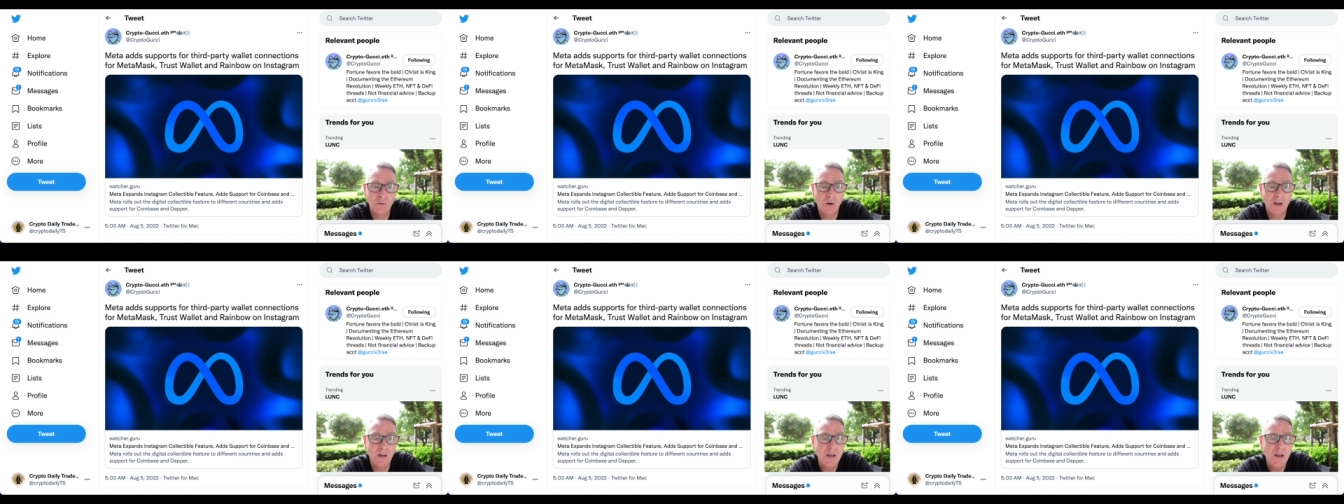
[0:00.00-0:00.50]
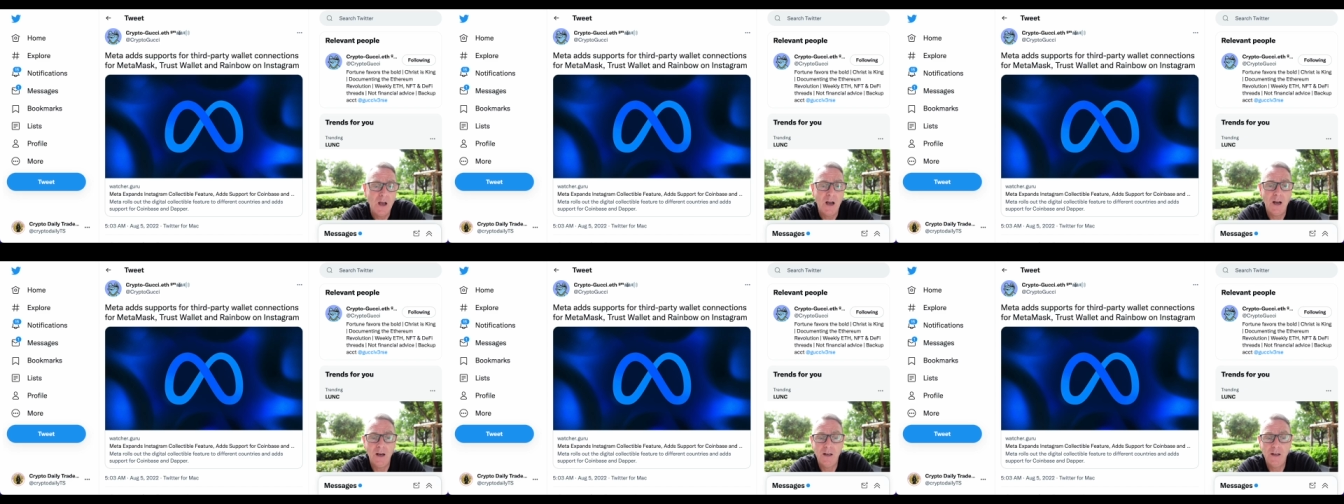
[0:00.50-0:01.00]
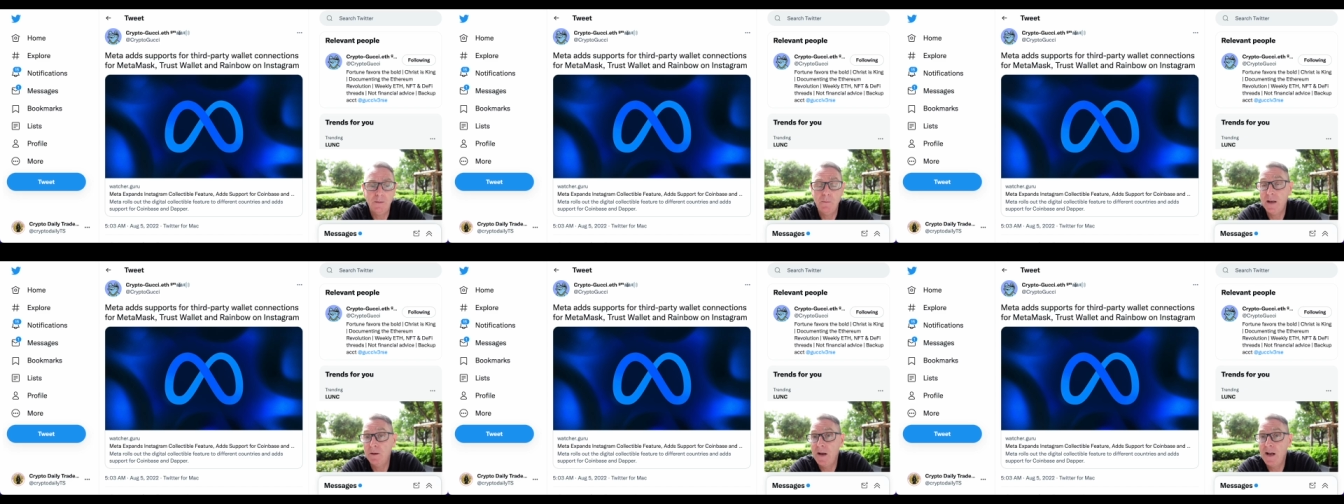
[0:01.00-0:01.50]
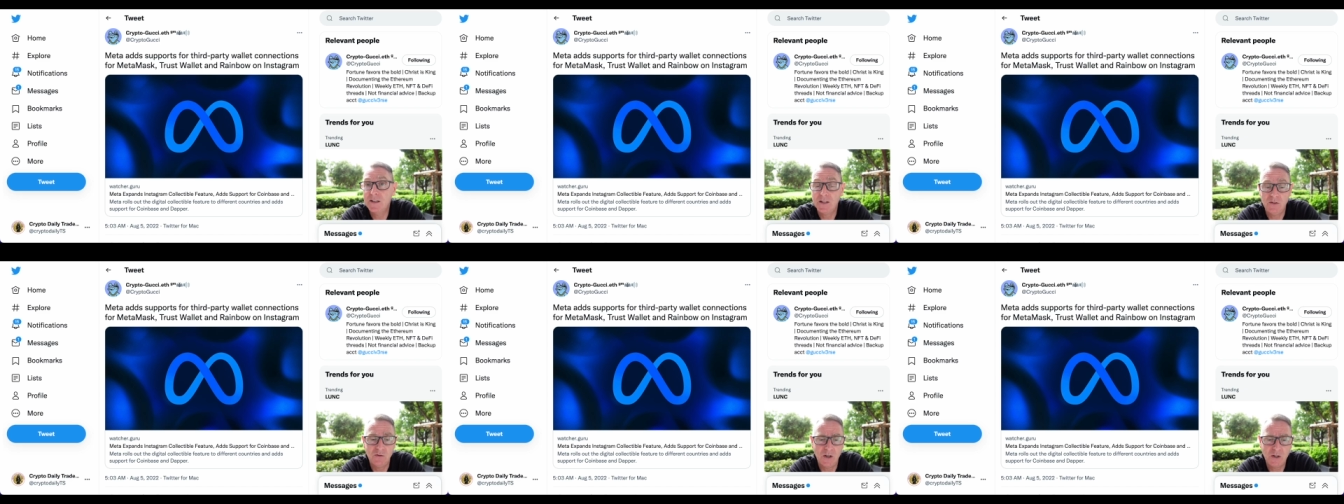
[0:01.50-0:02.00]
wallet, like
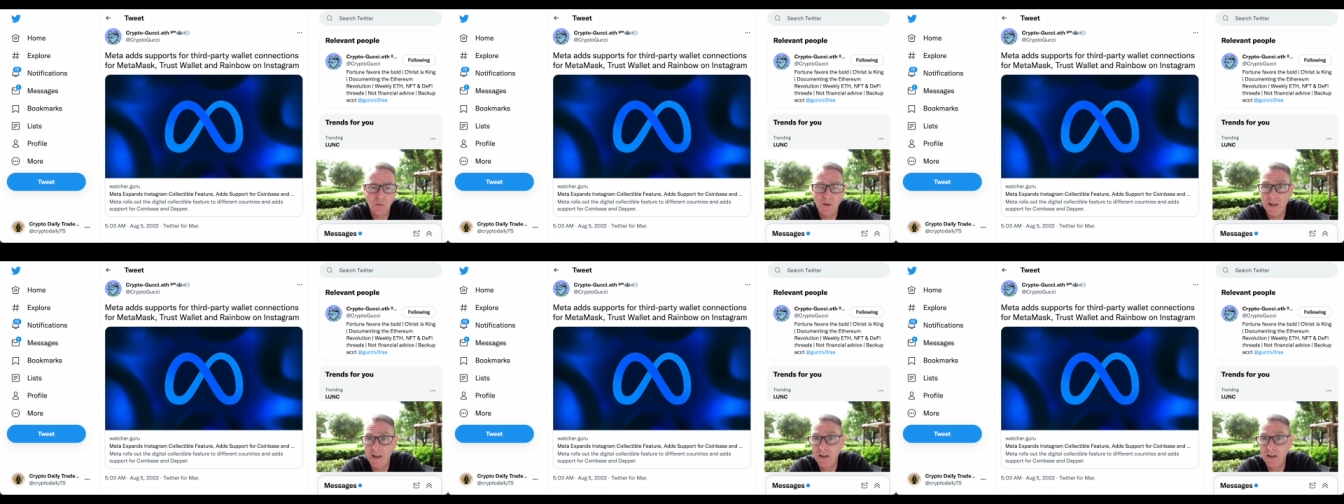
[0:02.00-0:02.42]
MetaMask and Trust Wallet.